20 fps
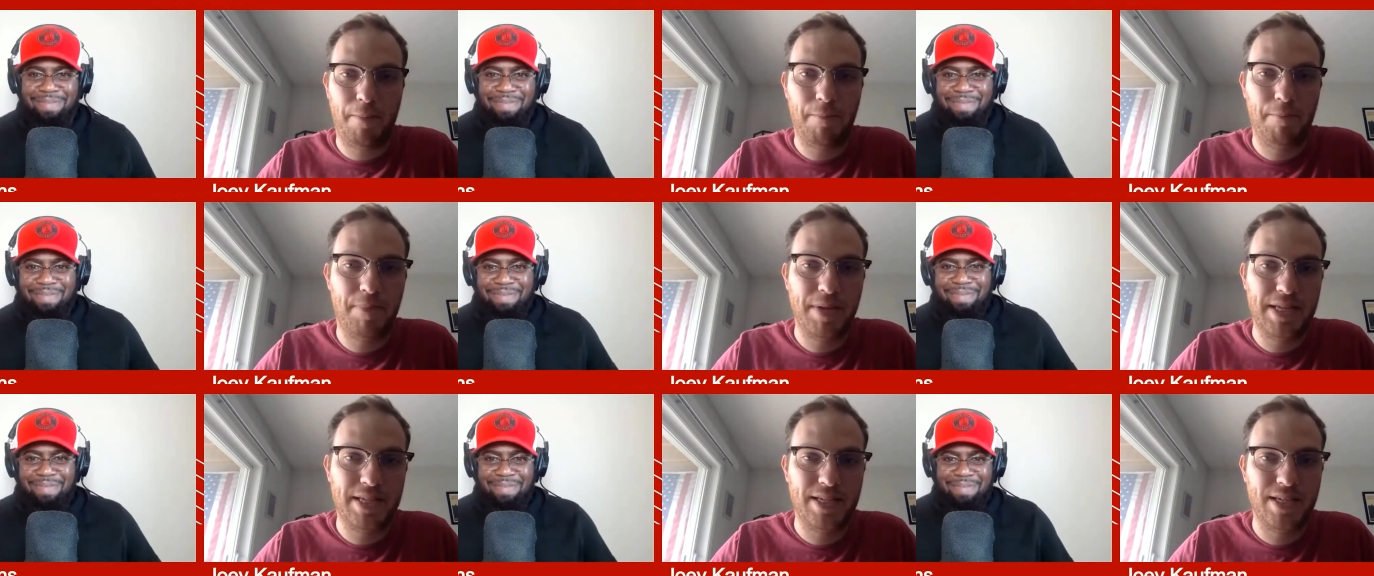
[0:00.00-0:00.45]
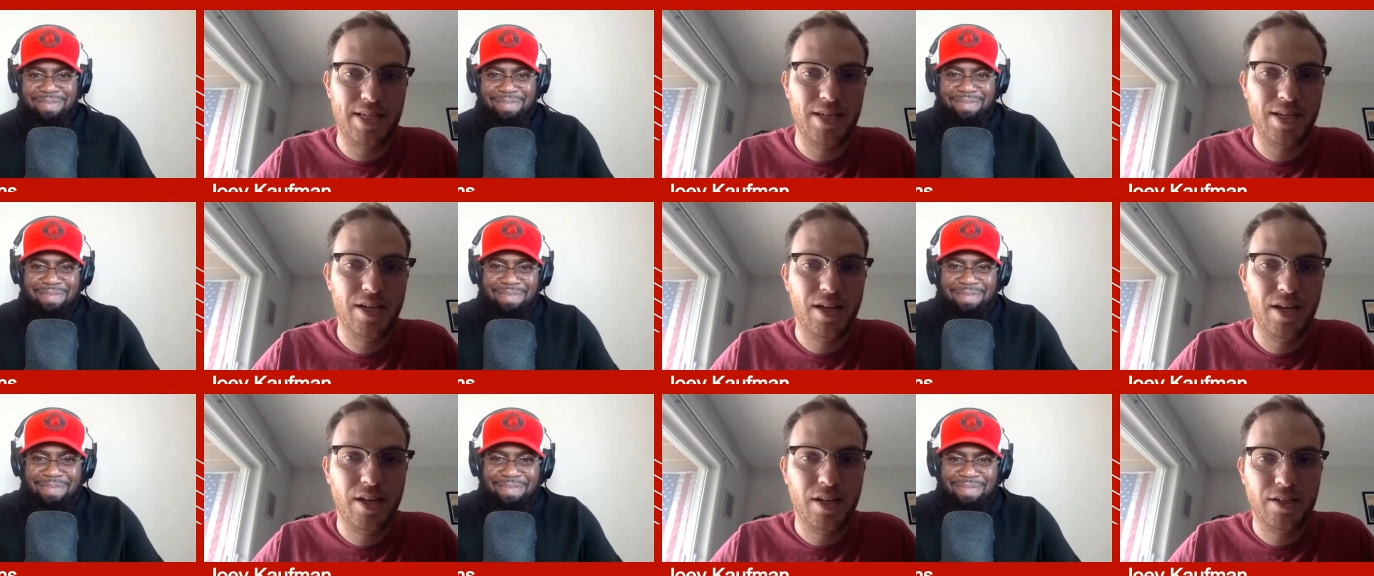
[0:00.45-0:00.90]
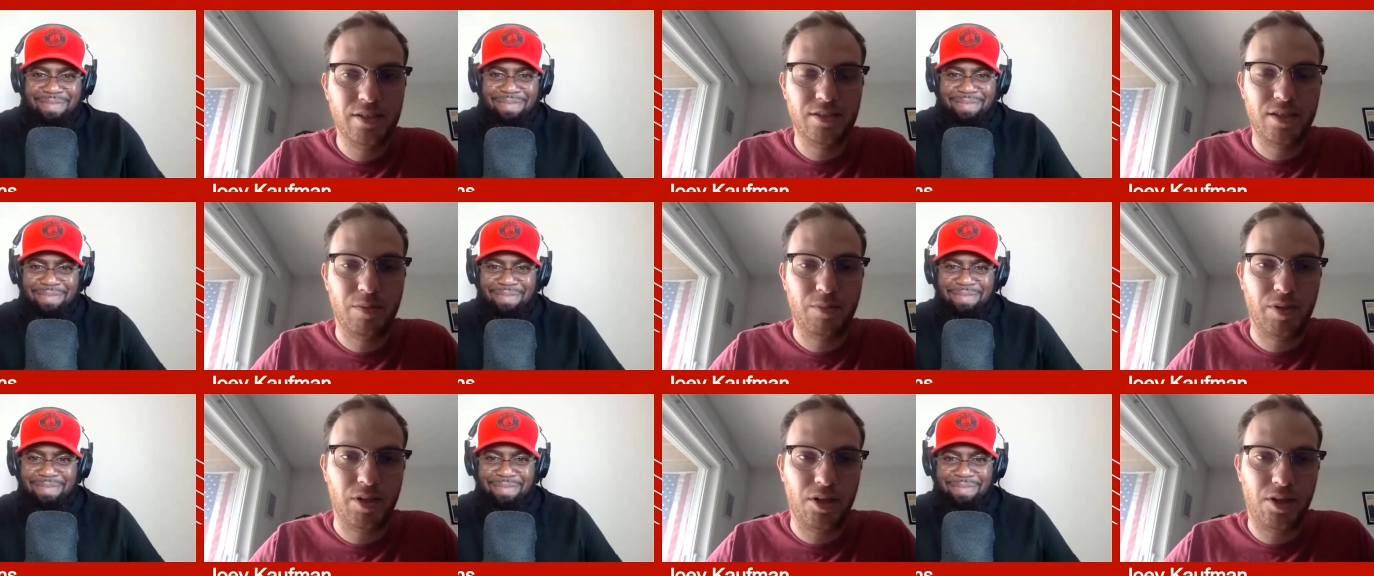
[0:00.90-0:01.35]
Speaker 1: busy
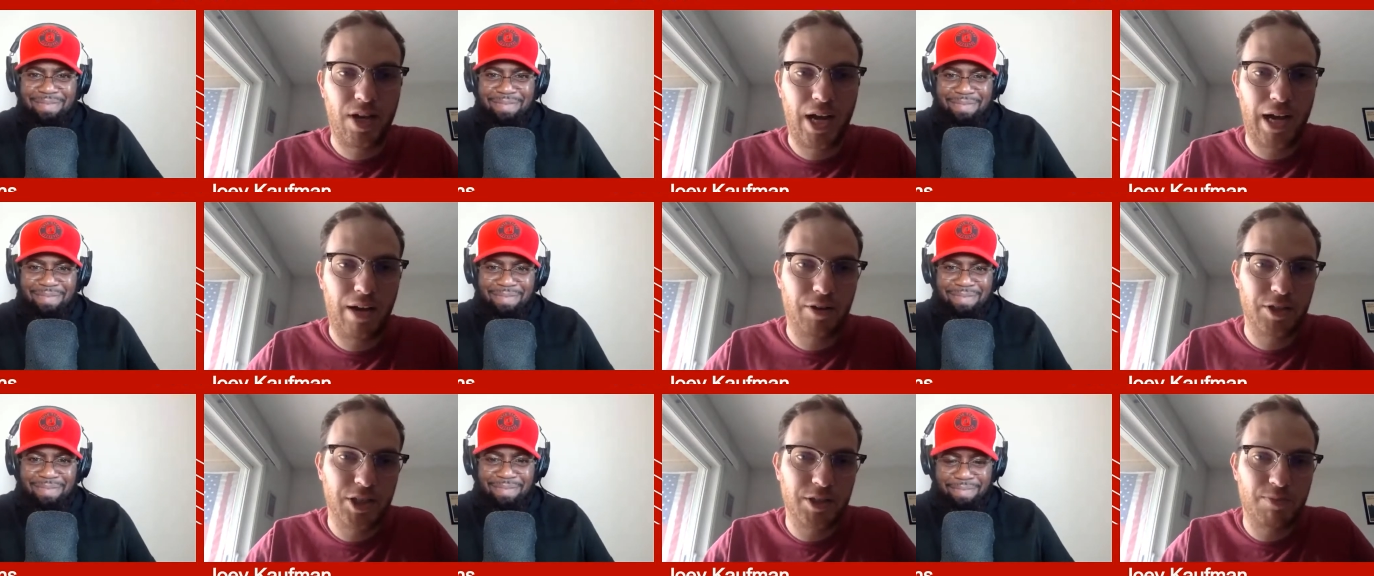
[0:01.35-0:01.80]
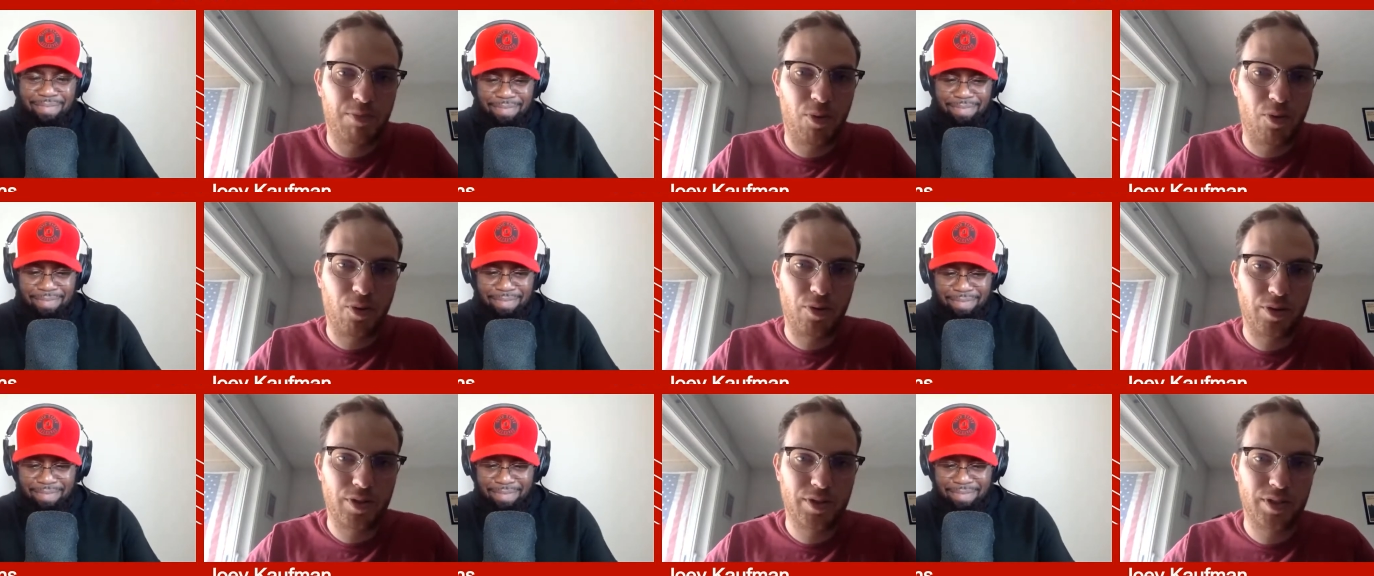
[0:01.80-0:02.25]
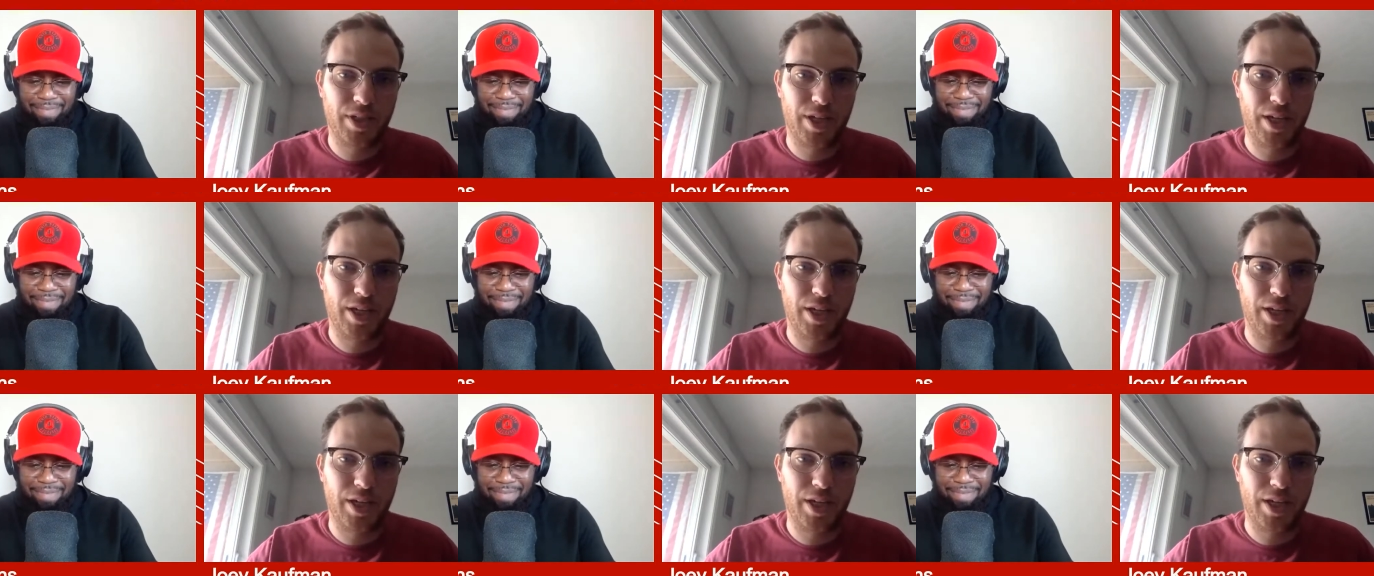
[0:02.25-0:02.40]
summer in college sports